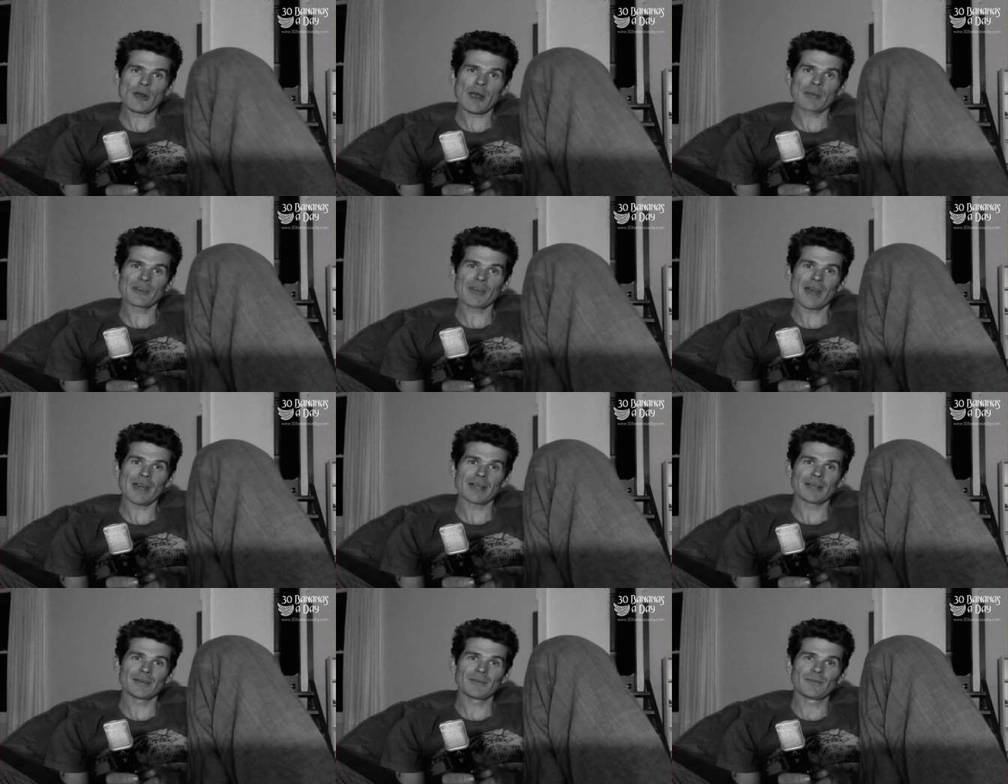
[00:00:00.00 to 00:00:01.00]
I am
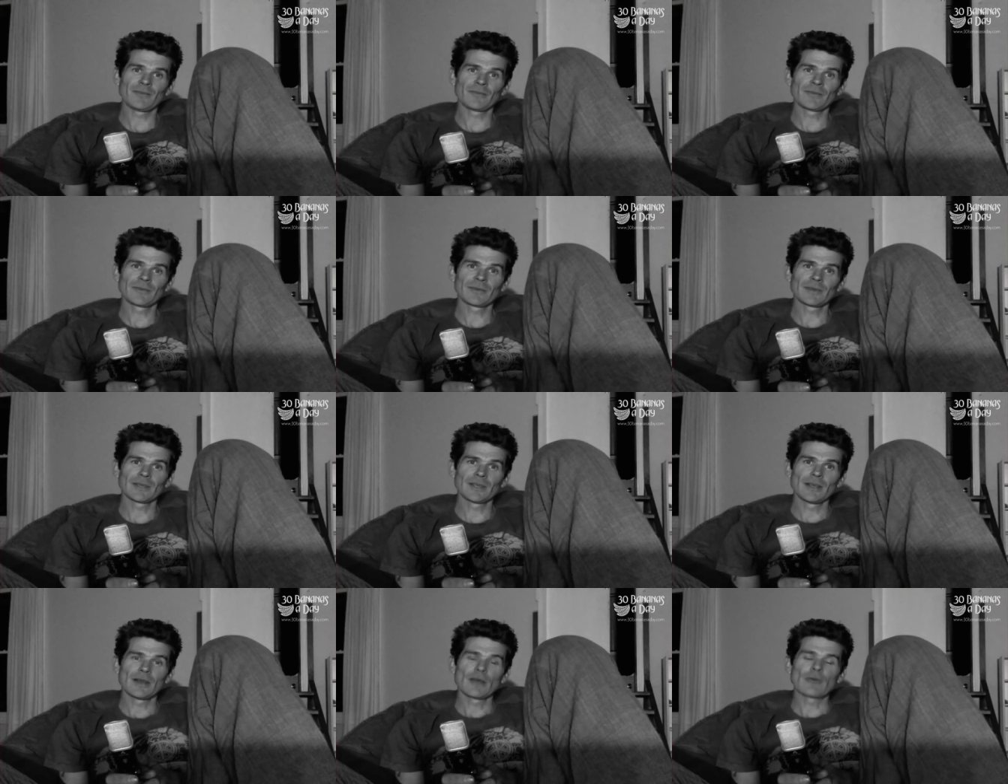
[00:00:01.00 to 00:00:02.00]
today.
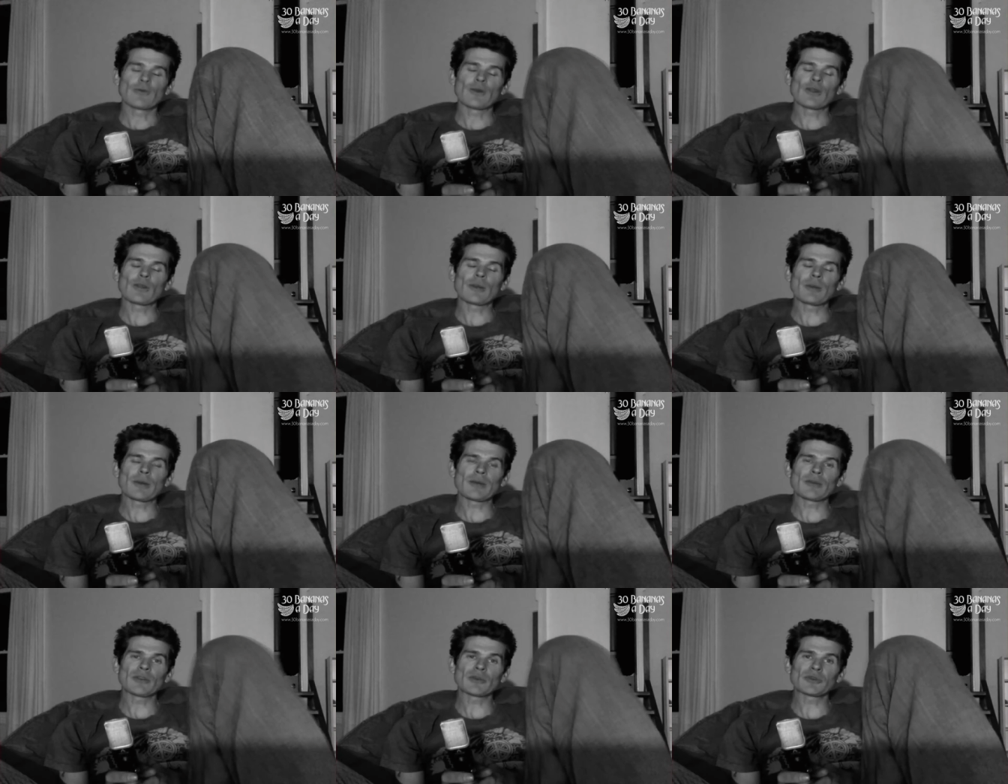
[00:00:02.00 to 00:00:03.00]
Follow the people getting
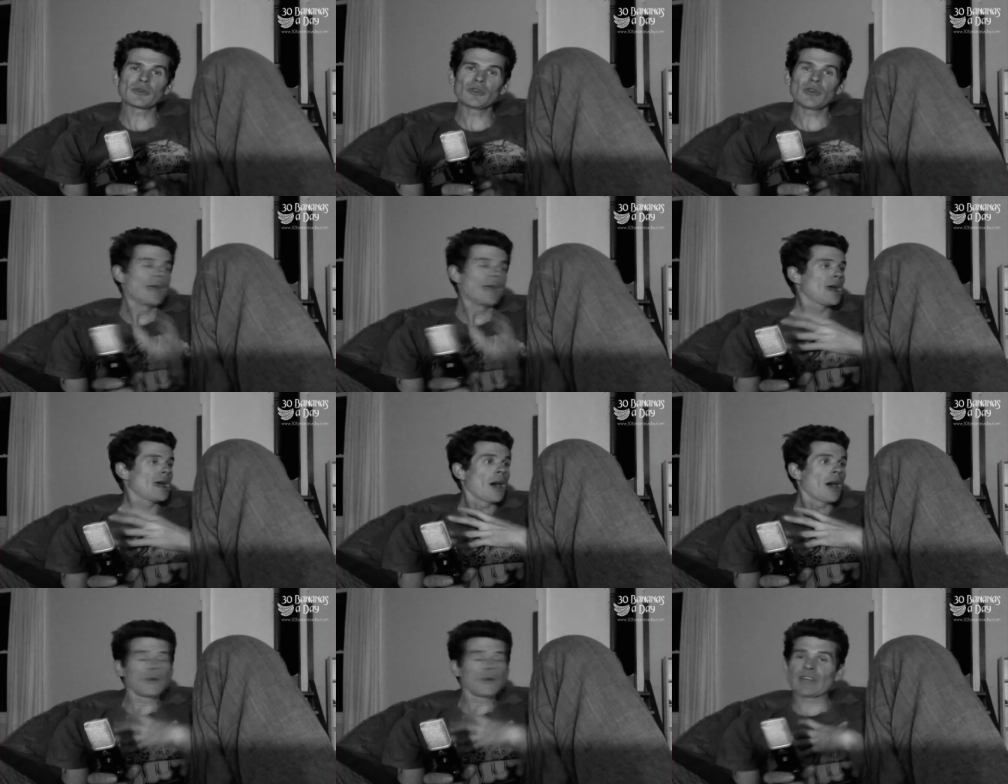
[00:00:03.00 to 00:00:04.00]
results
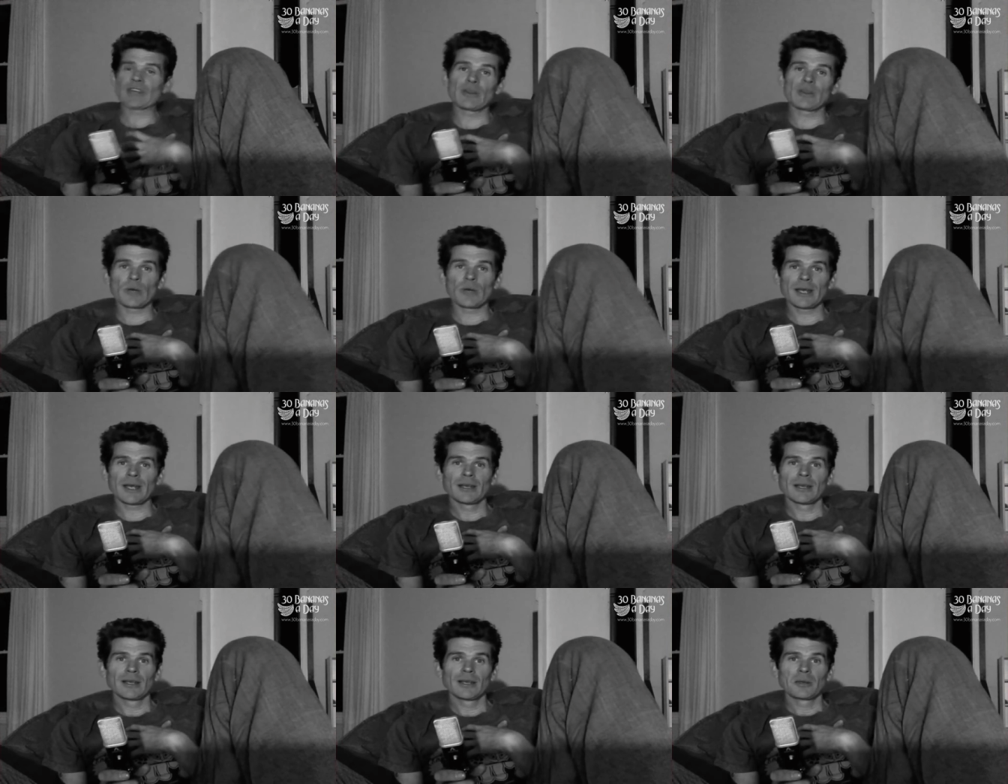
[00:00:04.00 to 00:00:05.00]
I'm not saying that
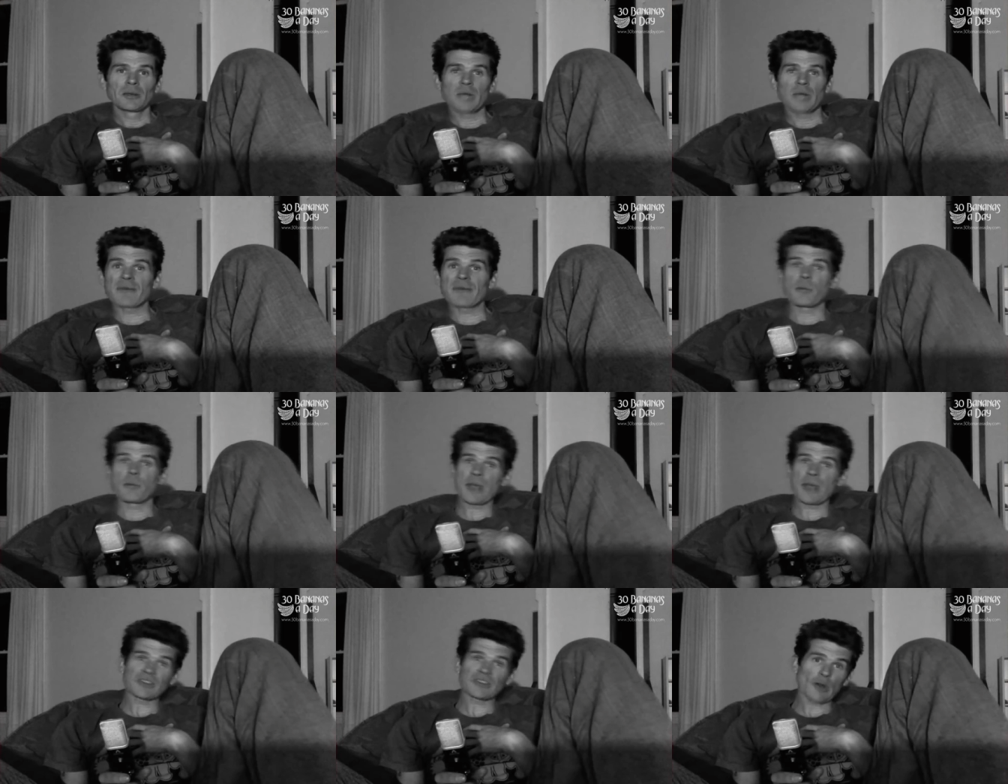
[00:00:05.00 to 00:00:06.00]
we're we have the
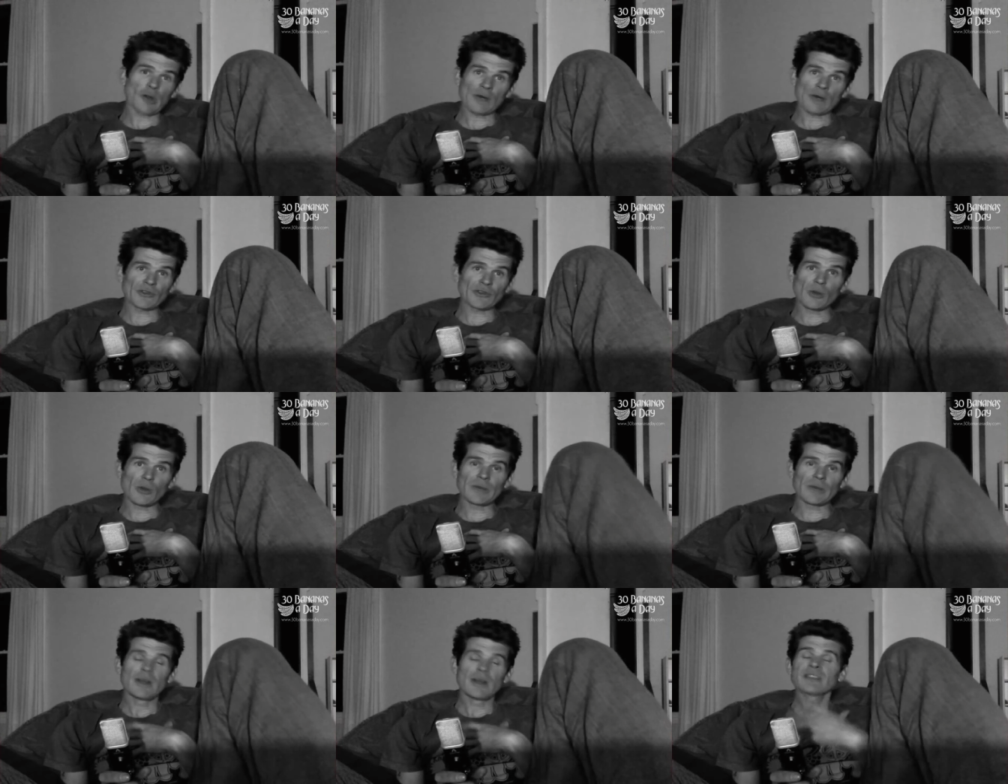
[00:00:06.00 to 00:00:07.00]
best lifestyle,
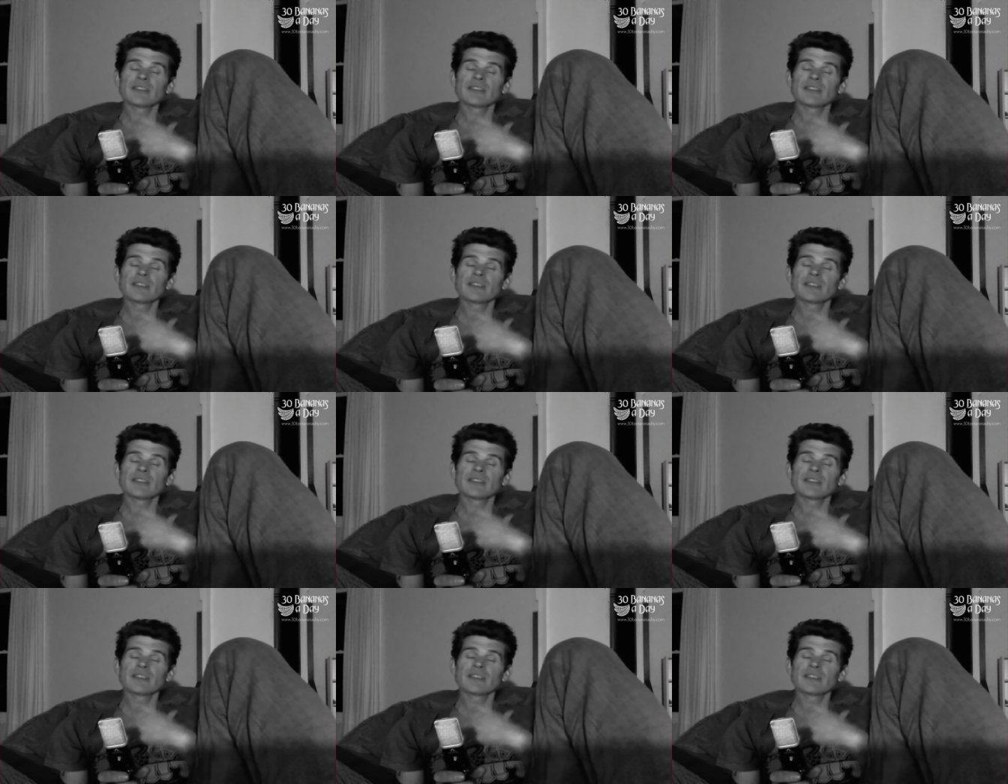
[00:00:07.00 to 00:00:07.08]
whatever.